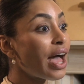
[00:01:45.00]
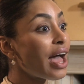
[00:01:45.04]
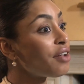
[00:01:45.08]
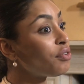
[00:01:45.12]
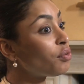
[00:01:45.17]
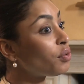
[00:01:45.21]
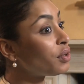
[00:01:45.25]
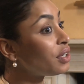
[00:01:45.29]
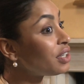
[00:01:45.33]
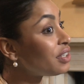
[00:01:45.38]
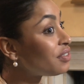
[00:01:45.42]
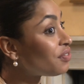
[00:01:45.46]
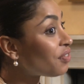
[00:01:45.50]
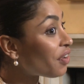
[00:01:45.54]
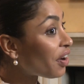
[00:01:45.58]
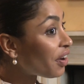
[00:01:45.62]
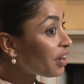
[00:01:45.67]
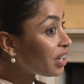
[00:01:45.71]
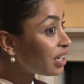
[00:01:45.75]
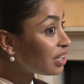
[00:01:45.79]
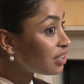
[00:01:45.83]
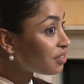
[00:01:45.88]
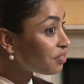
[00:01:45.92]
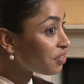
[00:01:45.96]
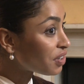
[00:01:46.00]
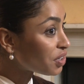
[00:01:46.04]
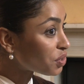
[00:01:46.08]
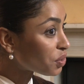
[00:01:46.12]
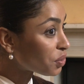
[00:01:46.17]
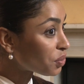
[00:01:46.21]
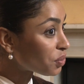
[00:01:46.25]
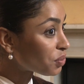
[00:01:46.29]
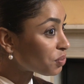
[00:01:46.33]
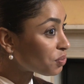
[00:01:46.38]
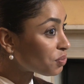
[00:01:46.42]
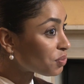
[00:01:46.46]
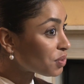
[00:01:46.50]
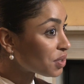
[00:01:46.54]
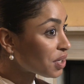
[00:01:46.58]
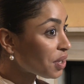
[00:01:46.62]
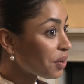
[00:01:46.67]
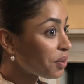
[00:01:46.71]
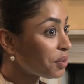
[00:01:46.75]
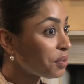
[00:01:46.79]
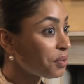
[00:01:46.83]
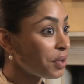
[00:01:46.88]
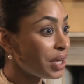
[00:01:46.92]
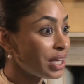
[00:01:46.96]
Everyone is very individual,
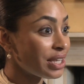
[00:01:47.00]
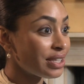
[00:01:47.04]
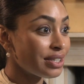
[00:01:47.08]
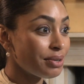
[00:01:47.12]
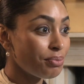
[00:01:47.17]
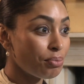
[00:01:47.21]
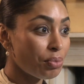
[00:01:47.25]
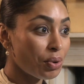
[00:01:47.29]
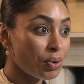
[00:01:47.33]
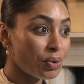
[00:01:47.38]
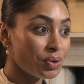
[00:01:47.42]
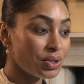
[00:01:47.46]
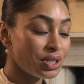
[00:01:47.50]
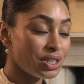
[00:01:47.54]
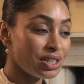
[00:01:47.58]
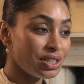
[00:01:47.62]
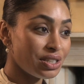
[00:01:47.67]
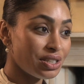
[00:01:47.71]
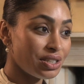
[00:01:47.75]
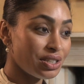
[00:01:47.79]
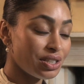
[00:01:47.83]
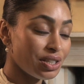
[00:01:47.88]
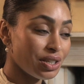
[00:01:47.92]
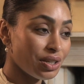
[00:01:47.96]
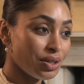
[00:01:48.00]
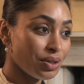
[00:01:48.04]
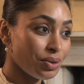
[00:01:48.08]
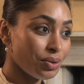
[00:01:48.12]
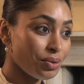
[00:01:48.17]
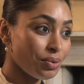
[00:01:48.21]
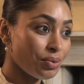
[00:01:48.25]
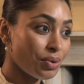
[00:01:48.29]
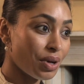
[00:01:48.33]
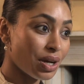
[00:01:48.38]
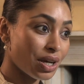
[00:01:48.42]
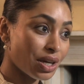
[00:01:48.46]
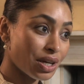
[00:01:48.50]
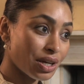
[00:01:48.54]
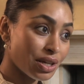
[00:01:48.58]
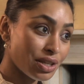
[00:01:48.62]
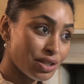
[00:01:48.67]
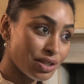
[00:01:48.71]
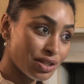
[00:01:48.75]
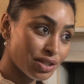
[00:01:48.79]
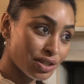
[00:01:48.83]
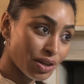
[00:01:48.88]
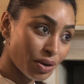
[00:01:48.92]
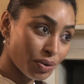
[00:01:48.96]
so it's important to
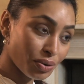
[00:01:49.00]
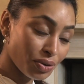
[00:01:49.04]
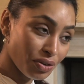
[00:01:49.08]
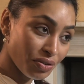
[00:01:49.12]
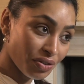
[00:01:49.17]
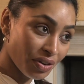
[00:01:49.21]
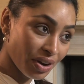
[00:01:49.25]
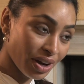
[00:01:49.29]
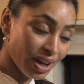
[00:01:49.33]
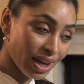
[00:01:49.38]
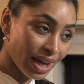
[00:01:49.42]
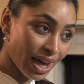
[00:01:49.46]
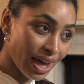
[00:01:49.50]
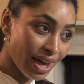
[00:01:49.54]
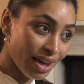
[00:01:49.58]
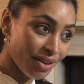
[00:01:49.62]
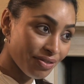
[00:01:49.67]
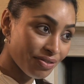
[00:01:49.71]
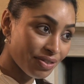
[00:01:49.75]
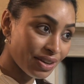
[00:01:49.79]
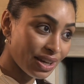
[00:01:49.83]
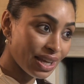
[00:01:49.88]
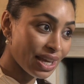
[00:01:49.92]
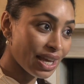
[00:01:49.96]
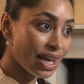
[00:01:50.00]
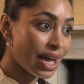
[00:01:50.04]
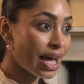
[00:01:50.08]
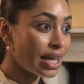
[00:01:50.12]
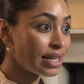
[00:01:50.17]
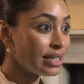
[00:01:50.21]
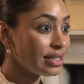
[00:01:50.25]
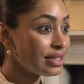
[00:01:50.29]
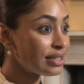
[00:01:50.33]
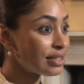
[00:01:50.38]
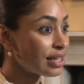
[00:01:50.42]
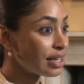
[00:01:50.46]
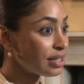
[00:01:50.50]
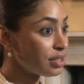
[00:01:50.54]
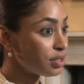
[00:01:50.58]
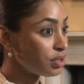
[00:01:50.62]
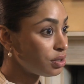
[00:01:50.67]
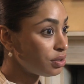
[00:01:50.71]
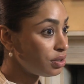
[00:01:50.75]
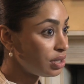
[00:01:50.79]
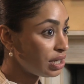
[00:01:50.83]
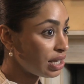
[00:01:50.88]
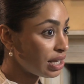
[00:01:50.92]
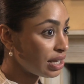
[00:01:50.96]
consult you very carefully and
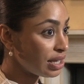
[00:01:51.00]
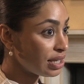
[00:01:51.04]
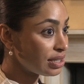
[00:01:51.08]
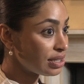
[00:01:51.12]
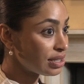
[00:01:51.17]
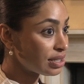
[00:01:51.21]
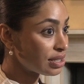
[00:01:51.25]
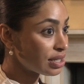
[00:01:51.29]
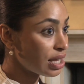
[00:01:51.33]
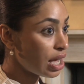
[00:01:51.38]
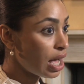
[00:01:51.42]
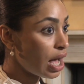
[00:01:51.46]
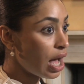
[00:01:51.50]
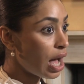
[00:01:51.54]
assess your needs